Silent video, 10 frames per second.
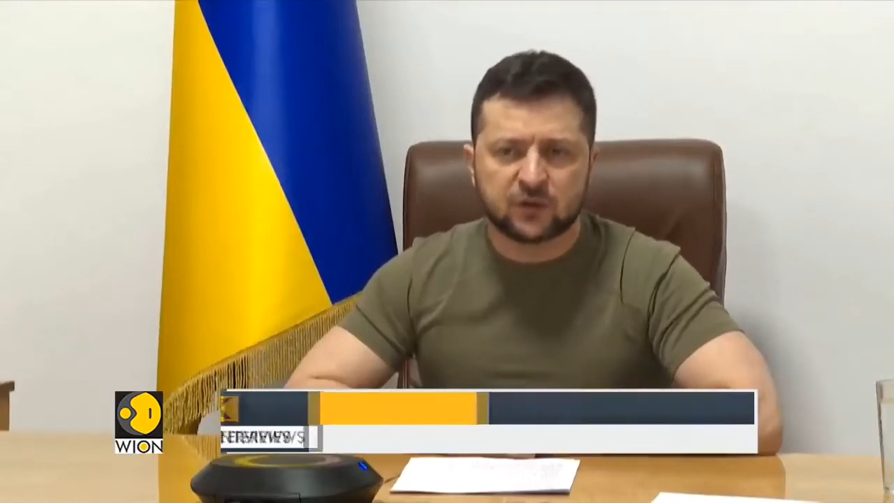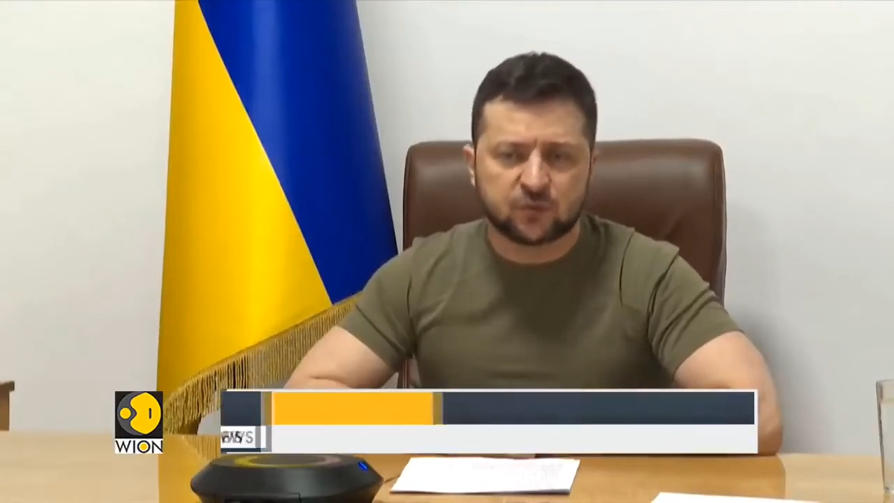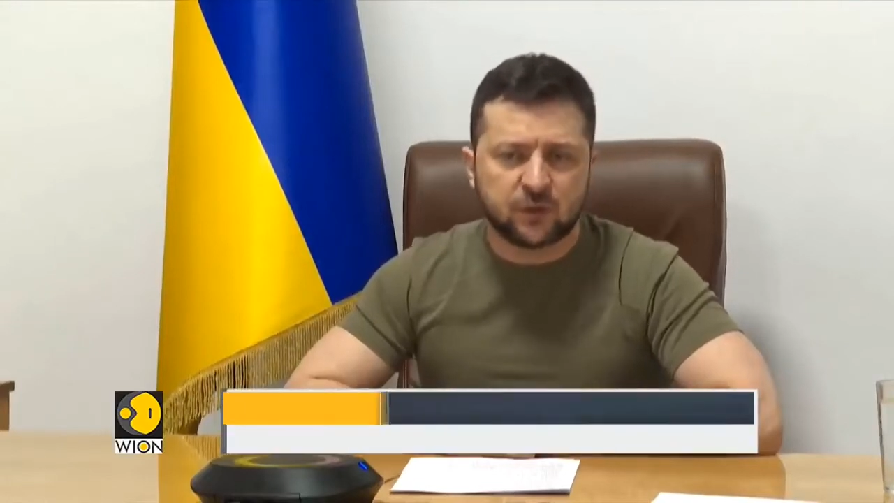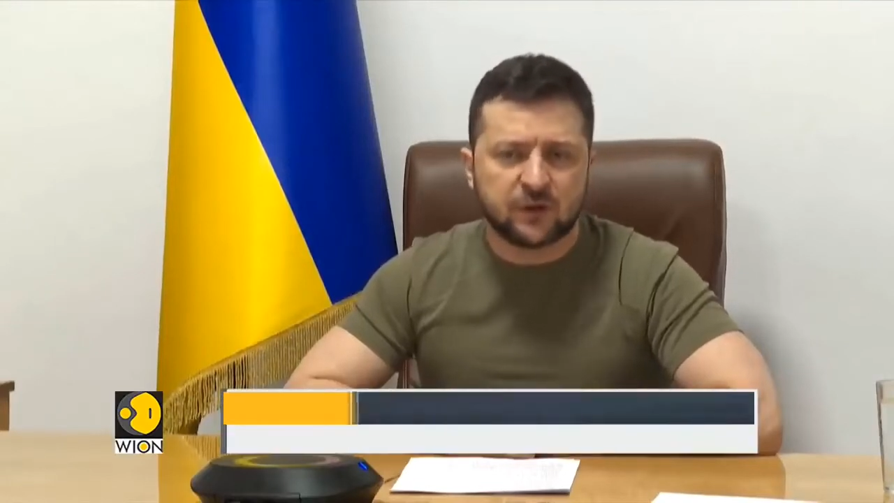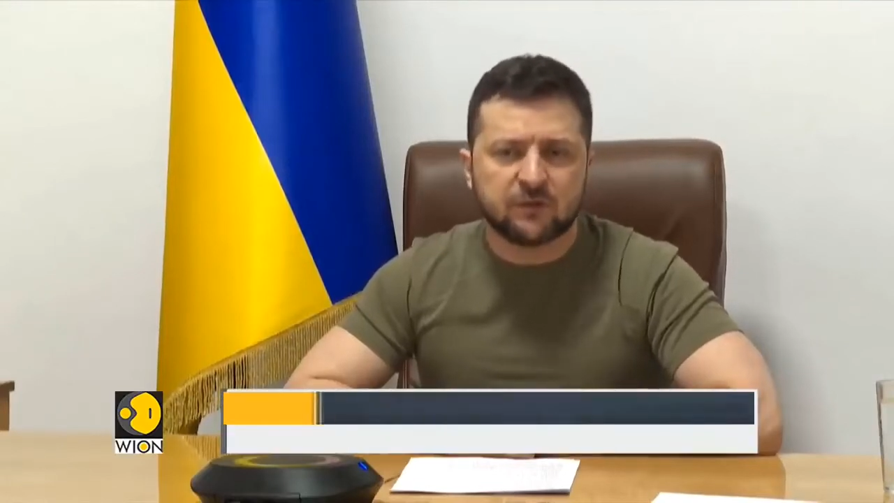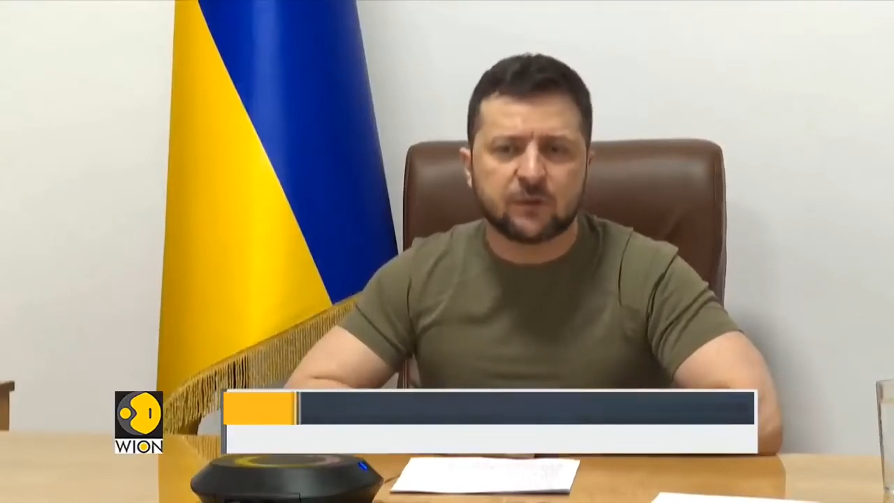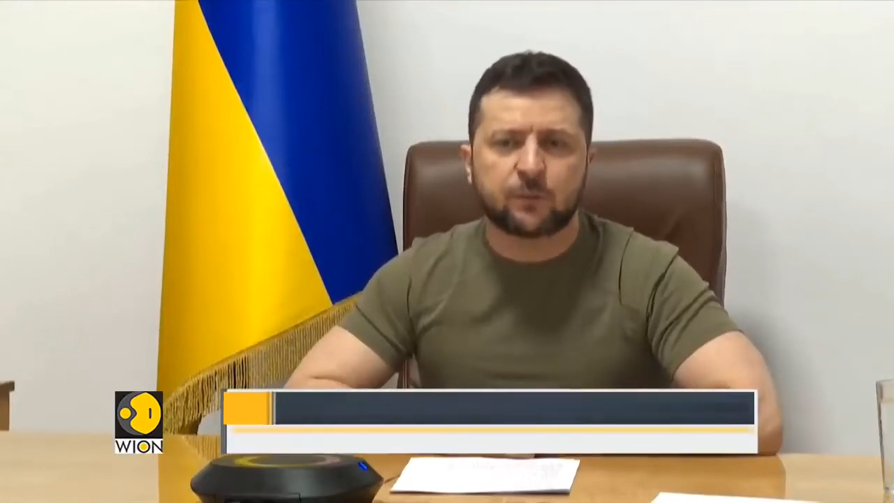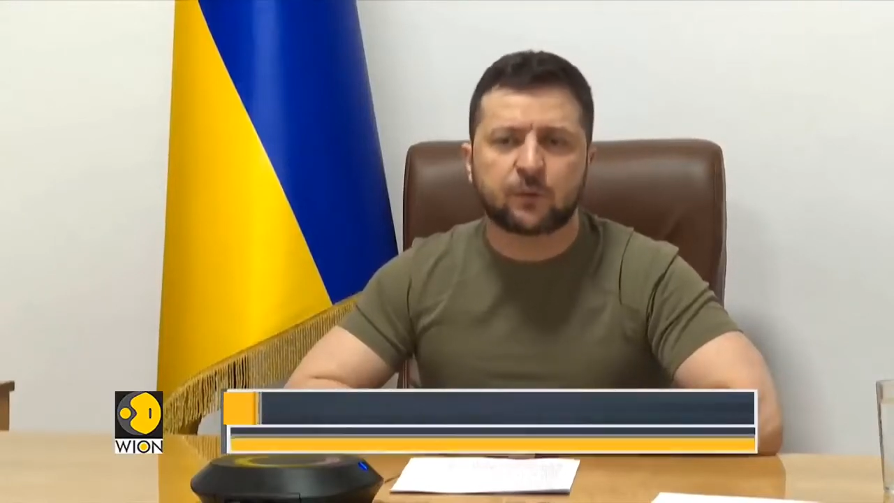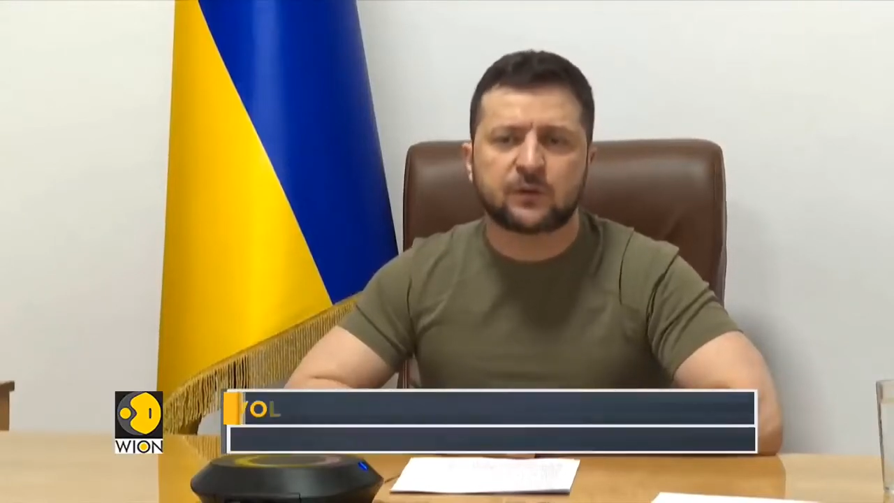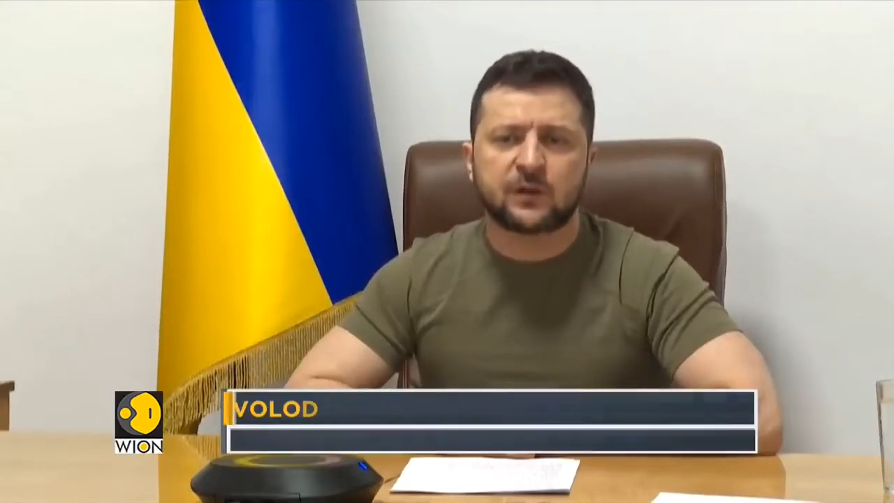the world
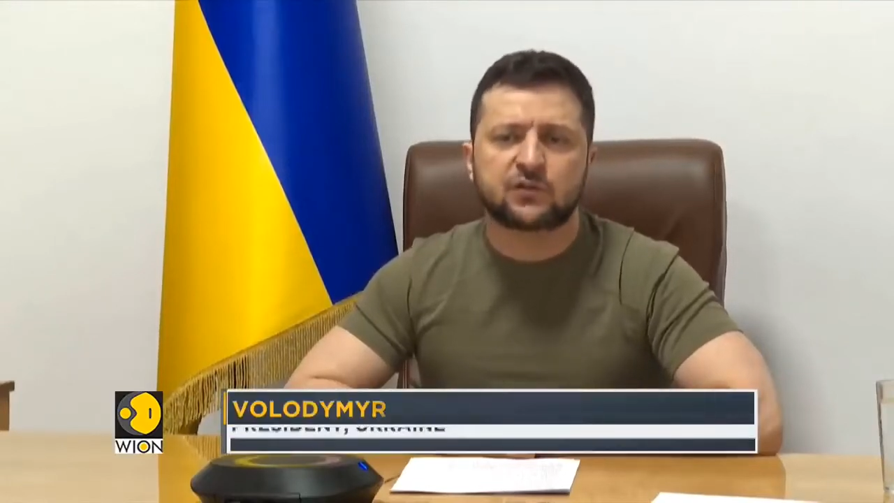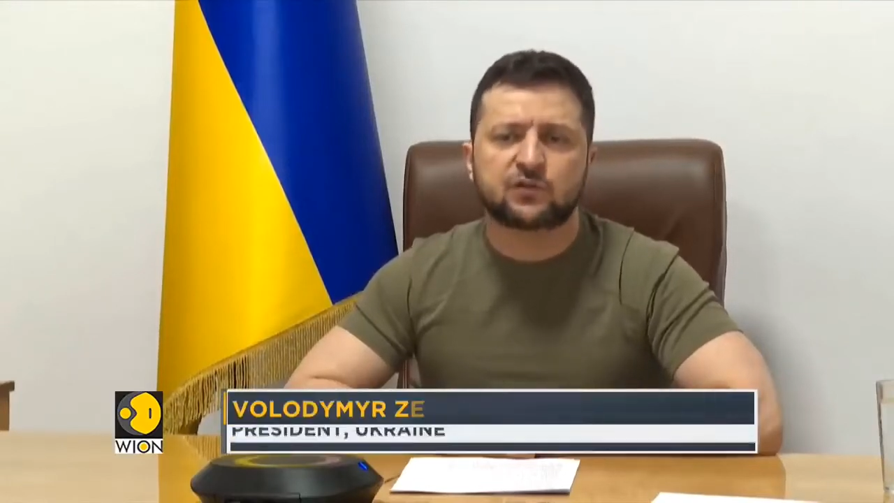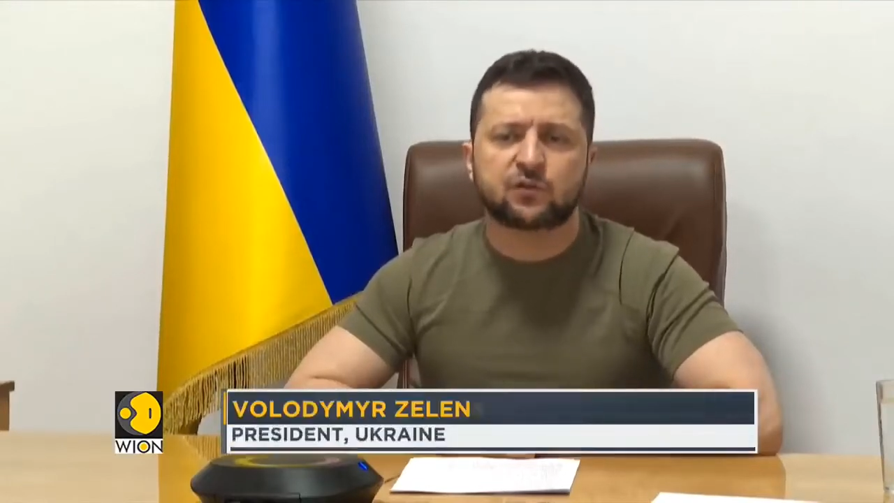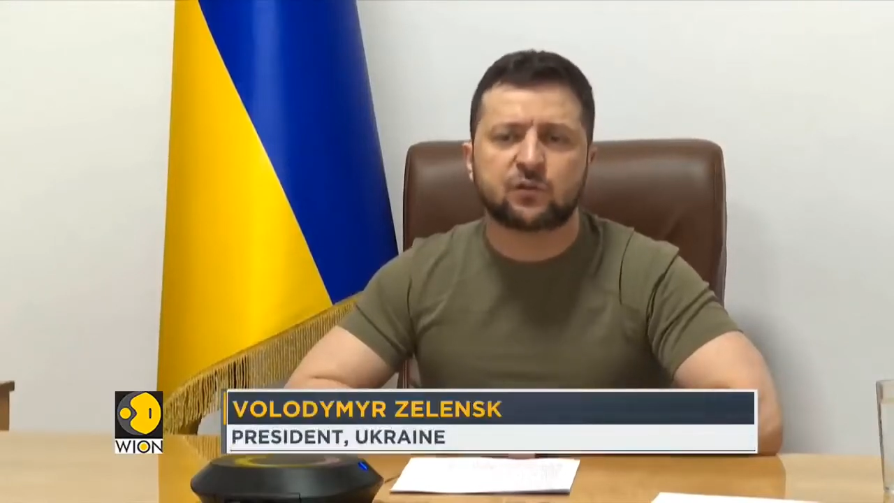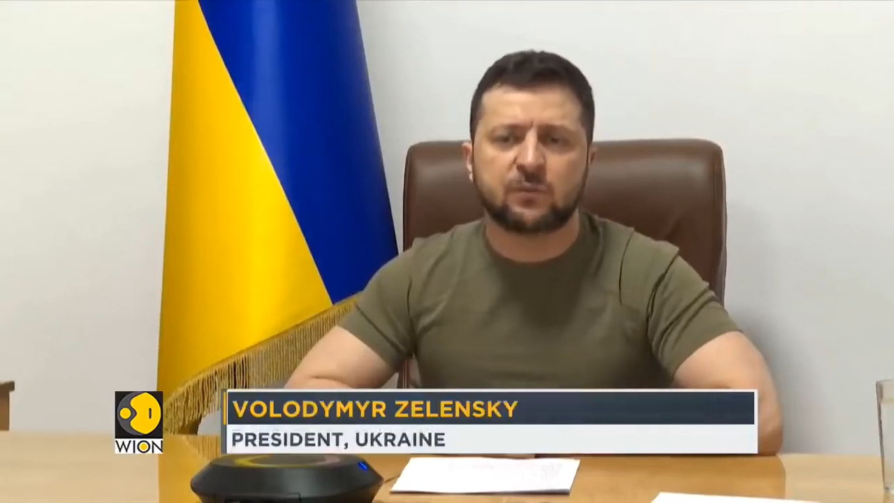about what to do